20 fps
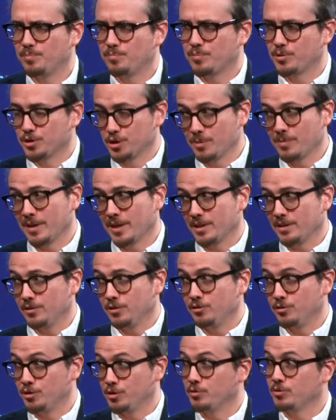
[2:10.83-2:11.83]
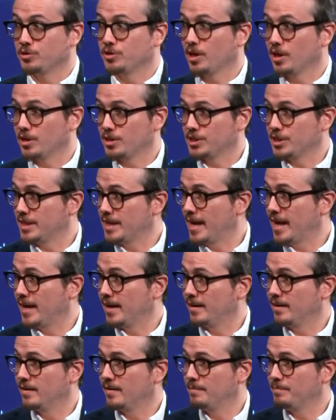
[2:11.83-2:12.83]
Presumably, you do start to
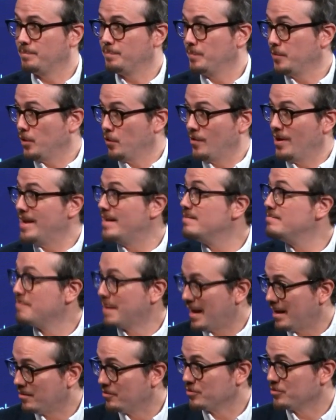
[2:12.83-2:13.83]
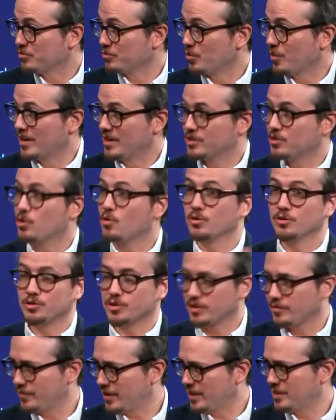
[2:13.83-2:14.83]
get you know inbound requests. Oh, you
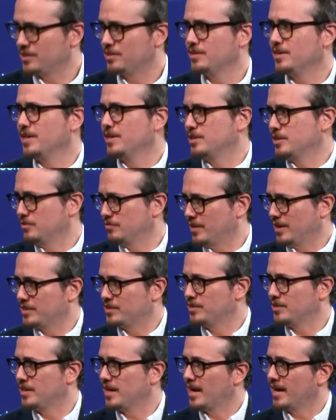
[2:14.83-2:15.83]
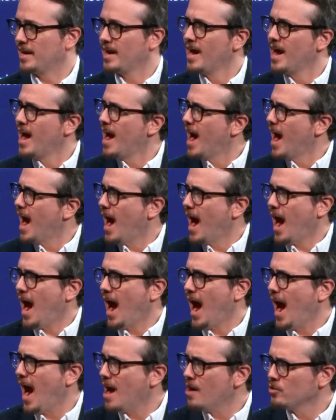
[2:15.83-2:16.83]
should invest in this, invest in that.
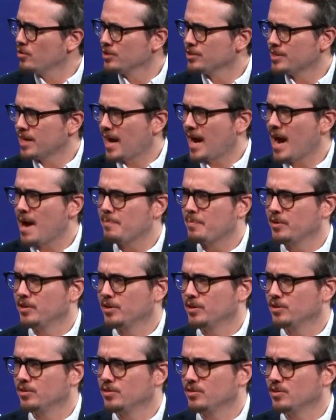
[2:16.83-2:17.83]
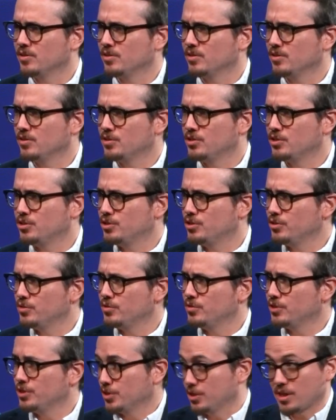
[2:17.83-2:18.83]
How does that happen? And
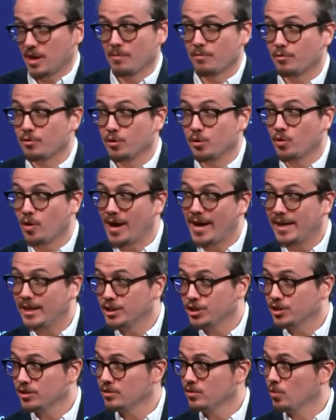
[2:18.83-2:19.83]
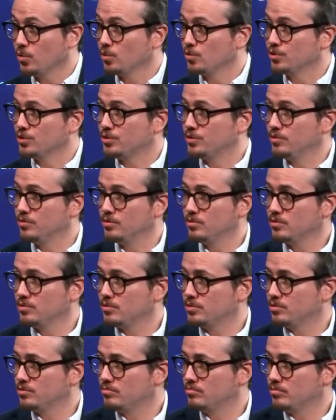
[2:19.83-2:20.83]
do does it come through your agent or
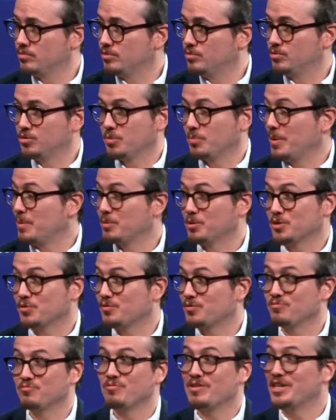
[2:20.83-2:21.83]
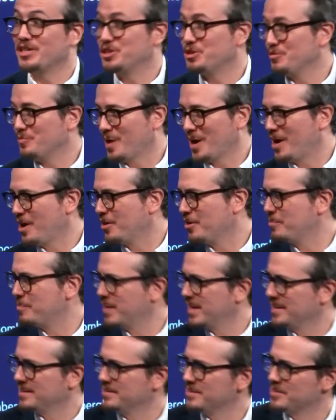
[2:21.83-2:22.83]
do people just reach you by other
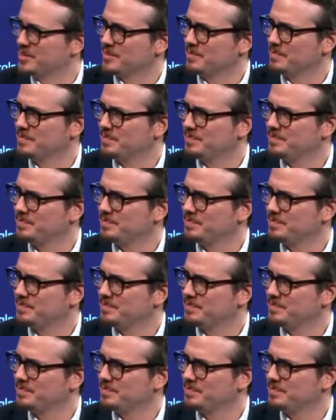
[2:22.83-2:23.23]
means?